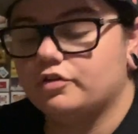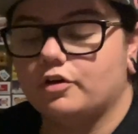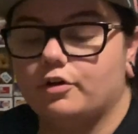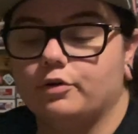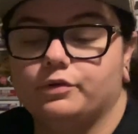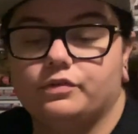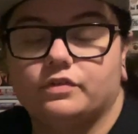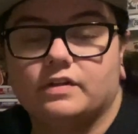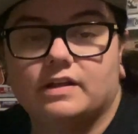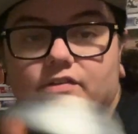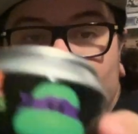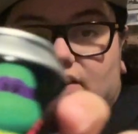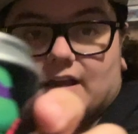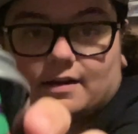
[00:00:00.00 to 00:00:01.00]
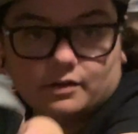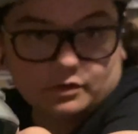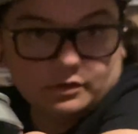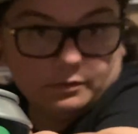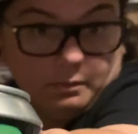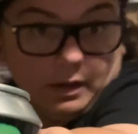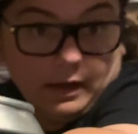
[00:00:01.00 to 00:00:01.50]
turtles, they're standard,
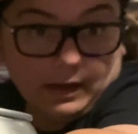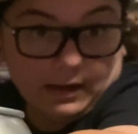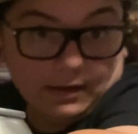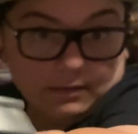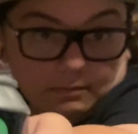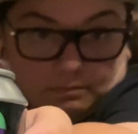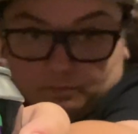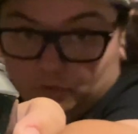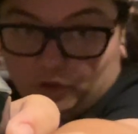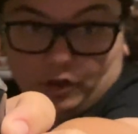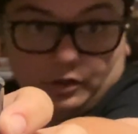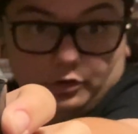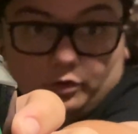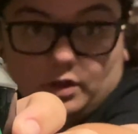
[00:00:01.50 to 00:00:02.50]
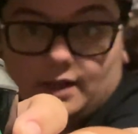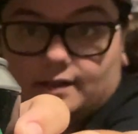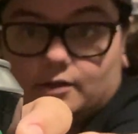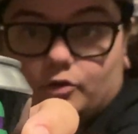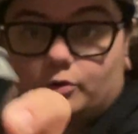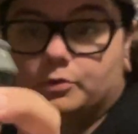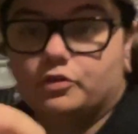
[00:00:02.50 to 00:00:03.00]
you know, look like
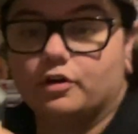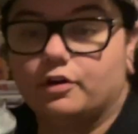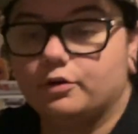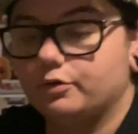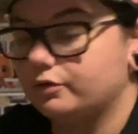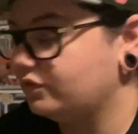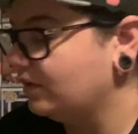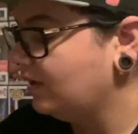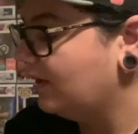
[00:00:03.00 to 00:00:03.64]
the normal turtles.